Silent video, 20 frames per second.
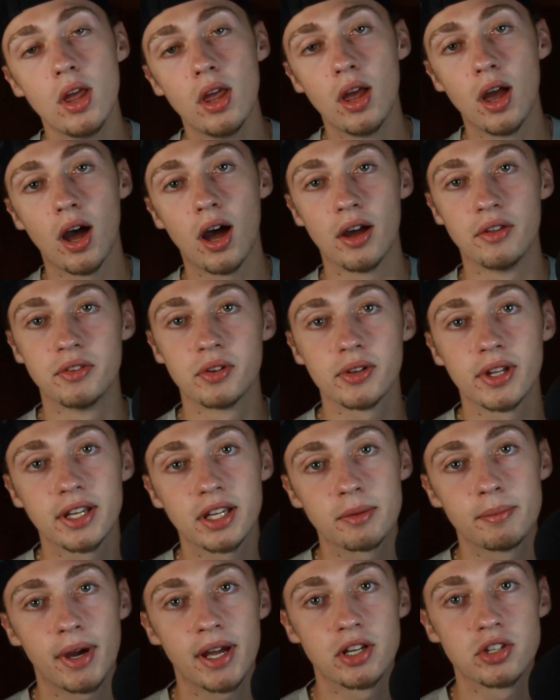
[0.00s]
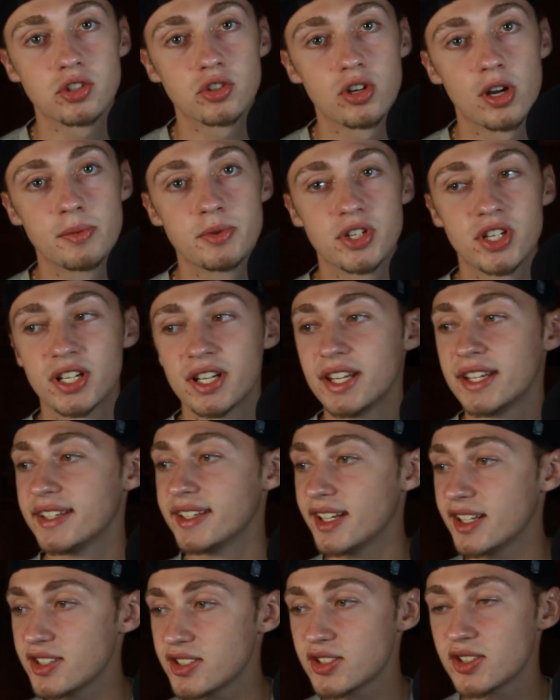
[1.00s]
The link in my description.
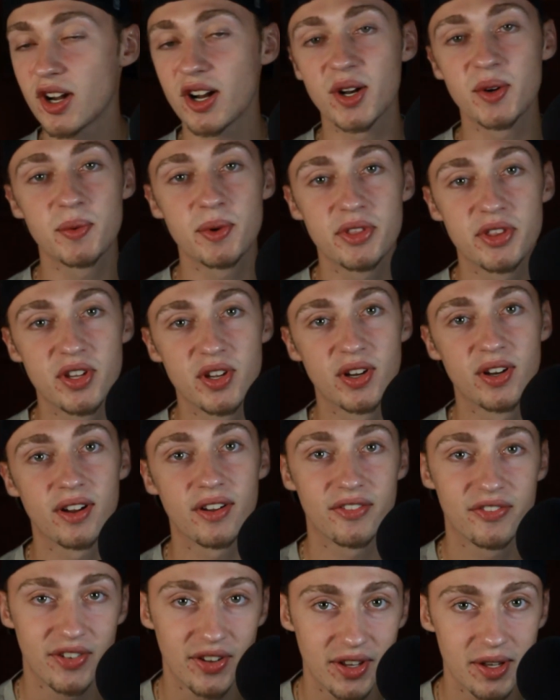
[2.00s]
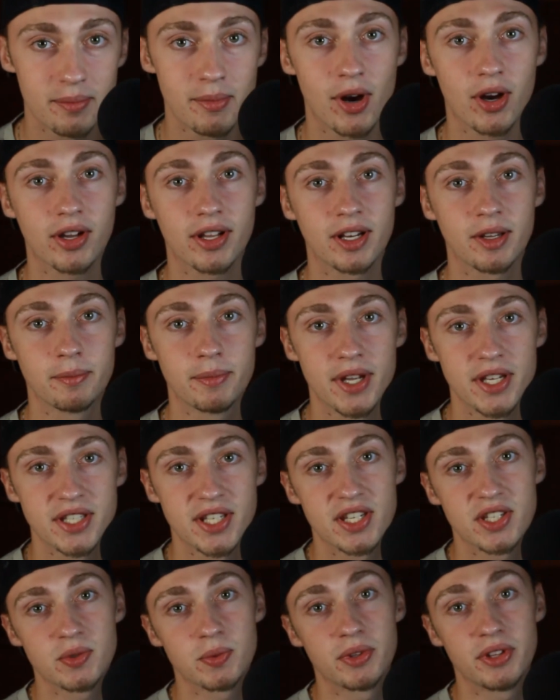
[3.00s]
Get started with your affiliate marketing
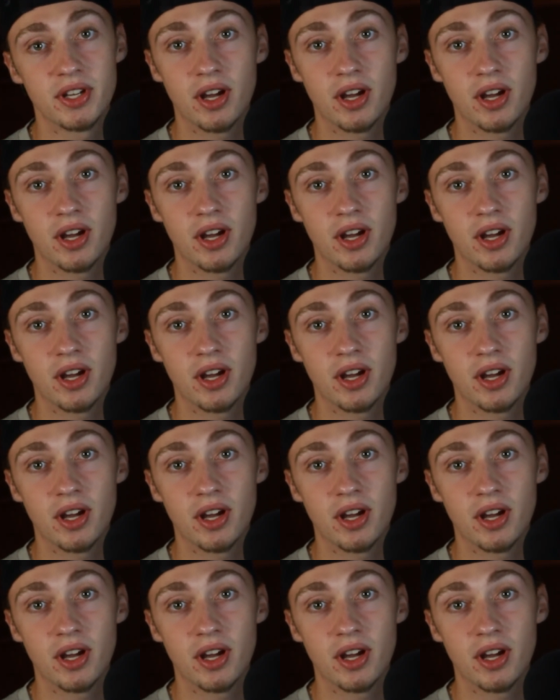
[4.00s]
business with the